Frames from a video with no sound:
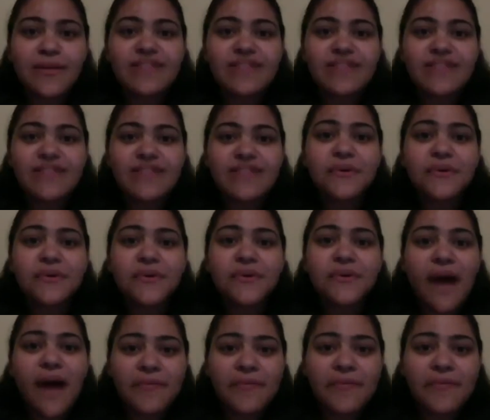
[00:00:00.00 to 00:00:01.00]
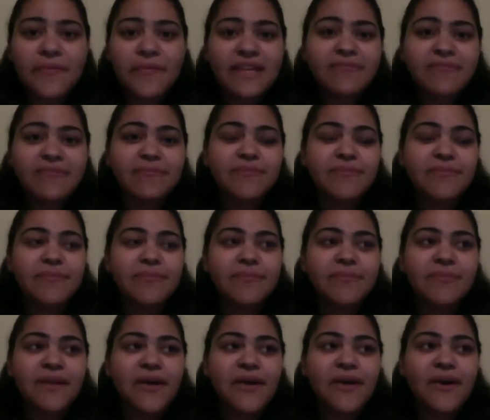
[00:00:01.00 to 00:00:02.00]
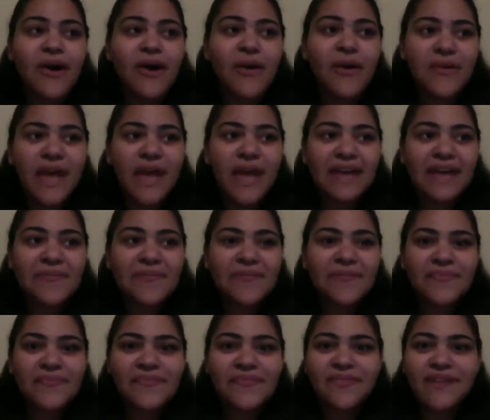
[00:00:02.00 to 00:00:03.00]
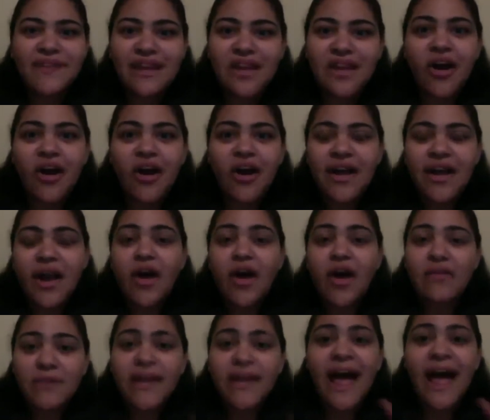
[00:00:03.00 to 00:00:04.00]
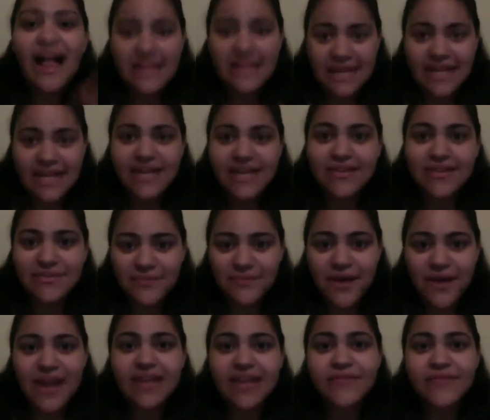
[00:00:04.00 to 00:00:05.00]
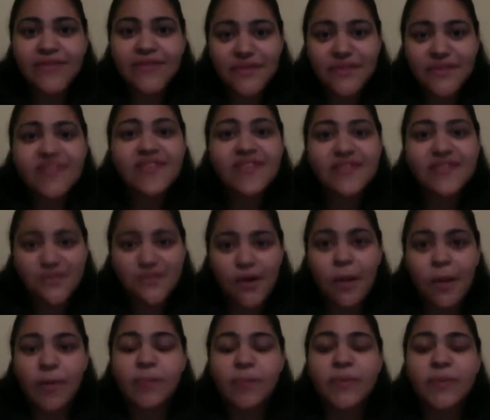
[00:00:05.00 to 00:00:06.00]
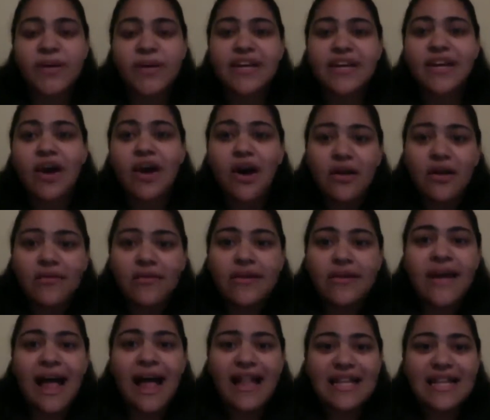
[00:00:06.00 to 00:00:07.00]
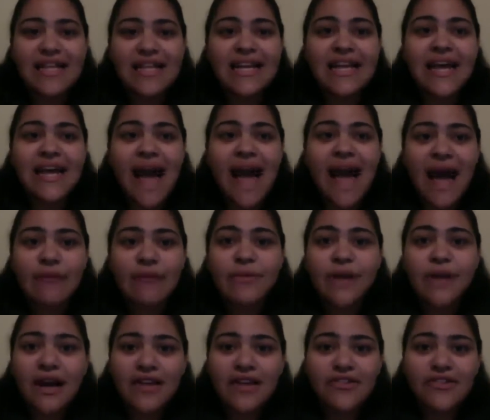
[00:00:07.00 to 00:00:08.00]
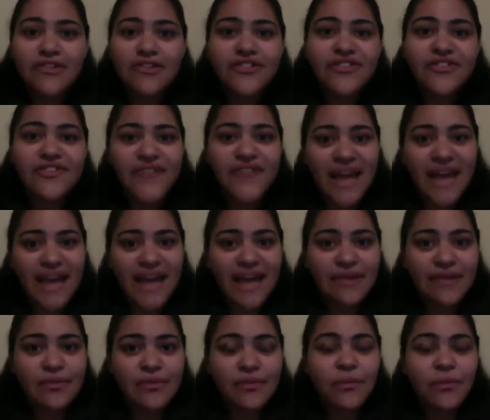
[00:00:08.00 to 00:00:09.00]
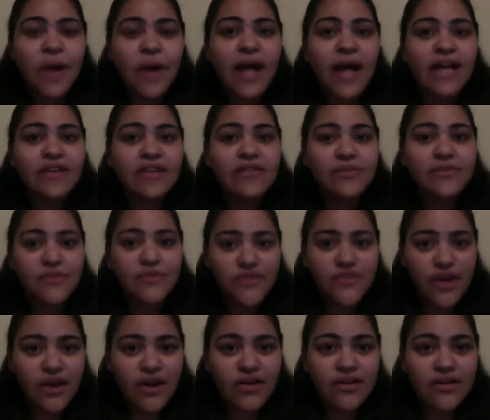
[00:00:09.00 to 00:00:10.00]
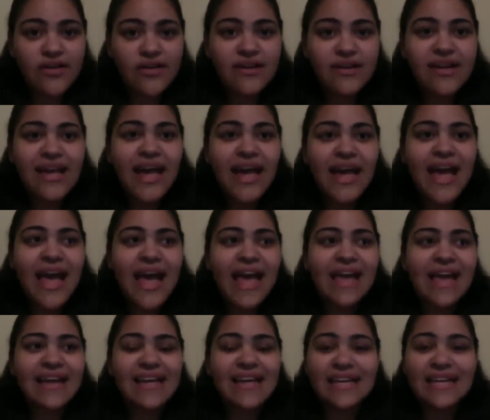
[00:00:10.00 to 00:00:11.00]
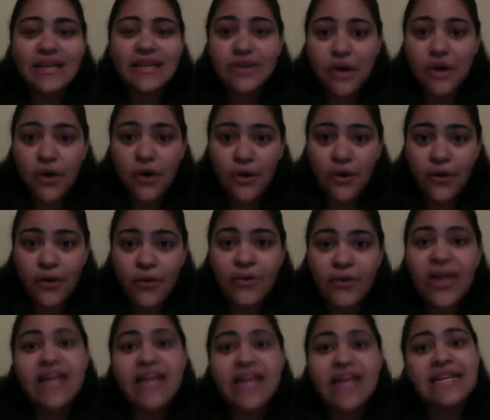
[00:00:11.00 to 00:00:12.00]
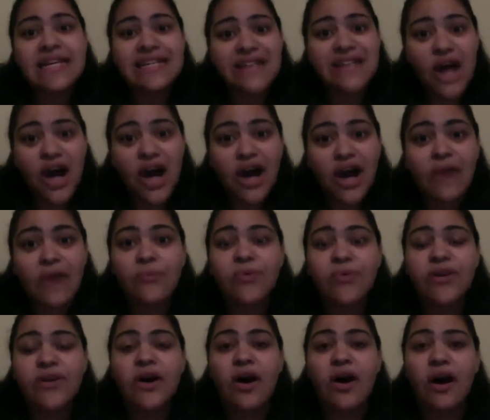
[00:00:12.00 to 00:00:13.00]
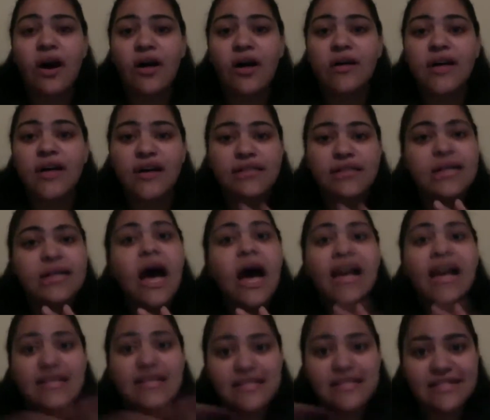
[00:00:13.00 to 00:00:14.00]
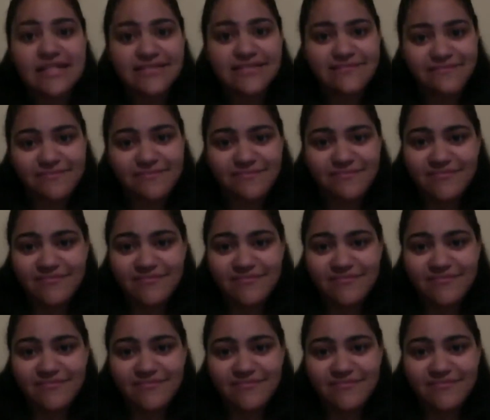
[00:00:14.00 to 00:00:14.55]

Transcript: Me too. I mean, okay, in in all reality, right? Even though this is a drama, but in all reality, I would understand why Yu Jung and Inho and Inha would all cut ties.